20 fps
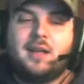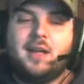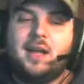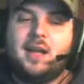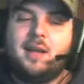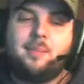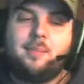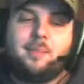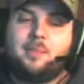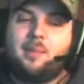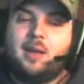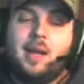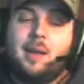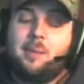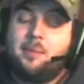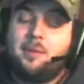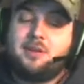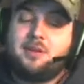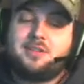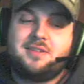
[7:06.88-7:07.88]
I I
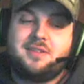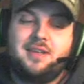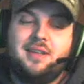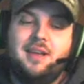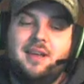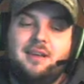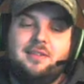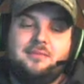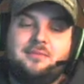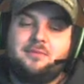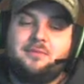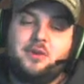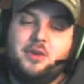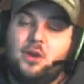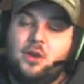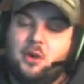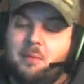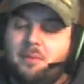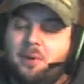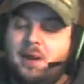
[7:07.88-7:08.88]
personally have
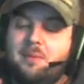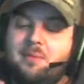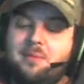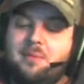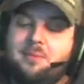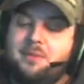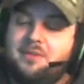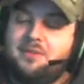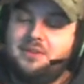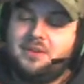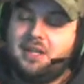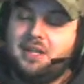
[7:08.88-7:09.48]
no problem with it.